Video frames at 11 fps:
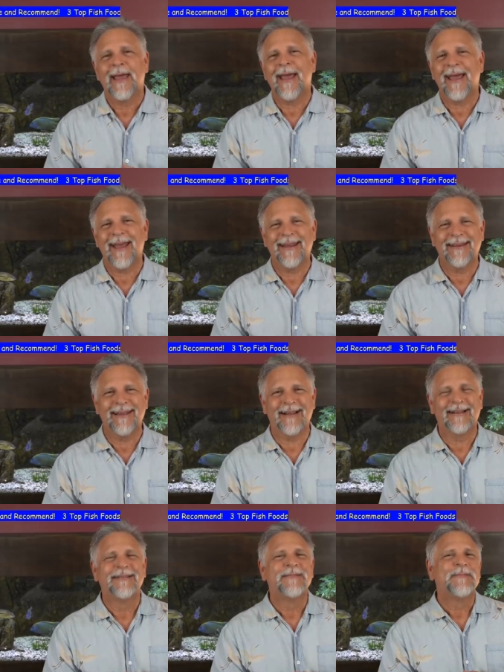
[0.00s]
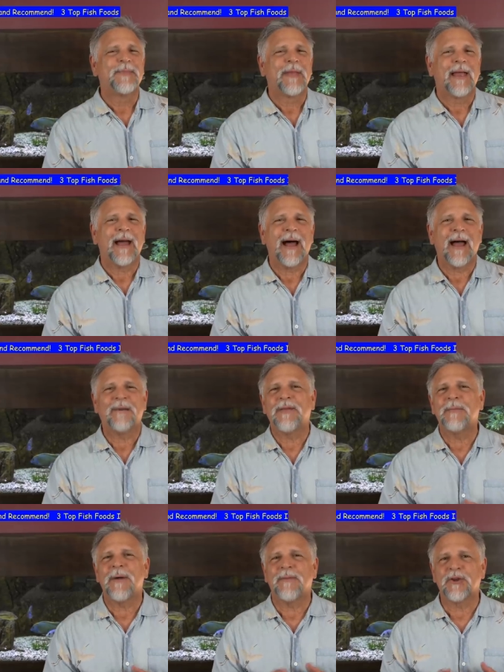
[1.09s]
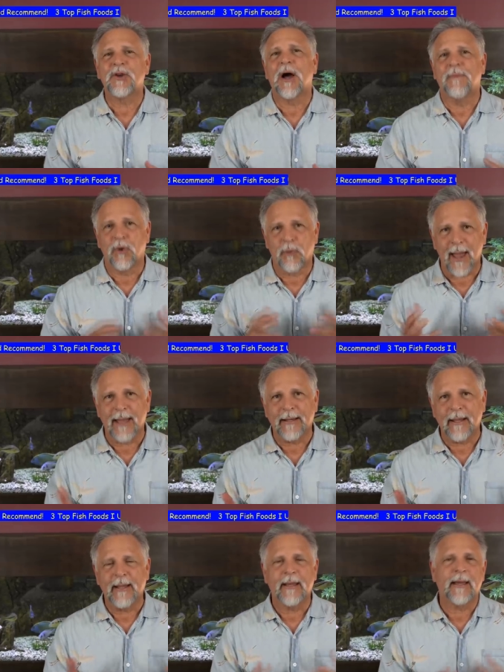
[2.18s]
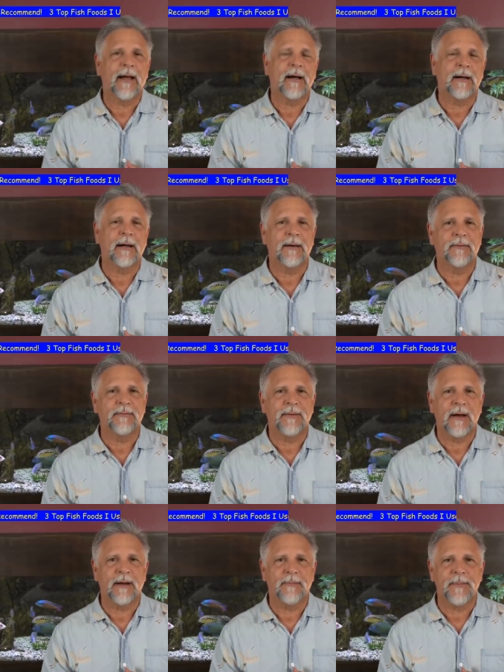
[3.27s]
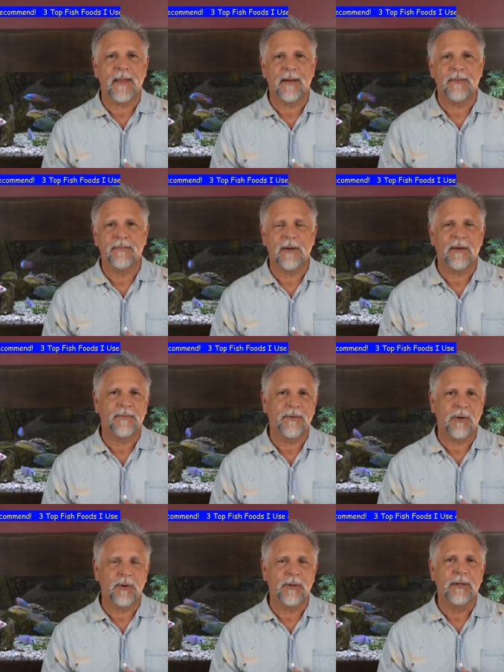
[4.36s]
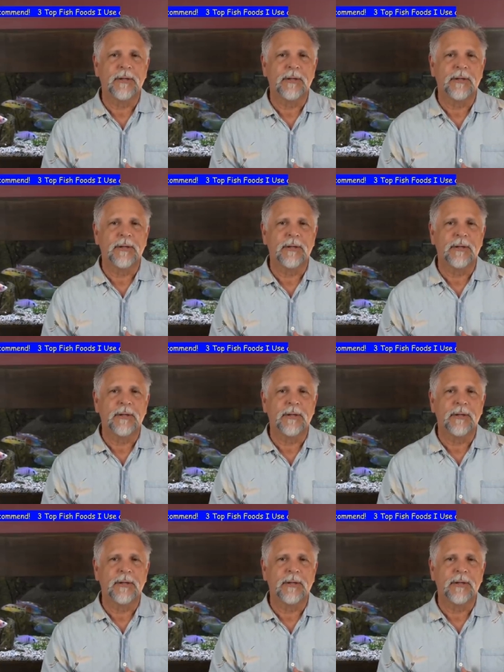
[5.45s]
And uh, I feed my fish a variety uh, of, uh, of, of, food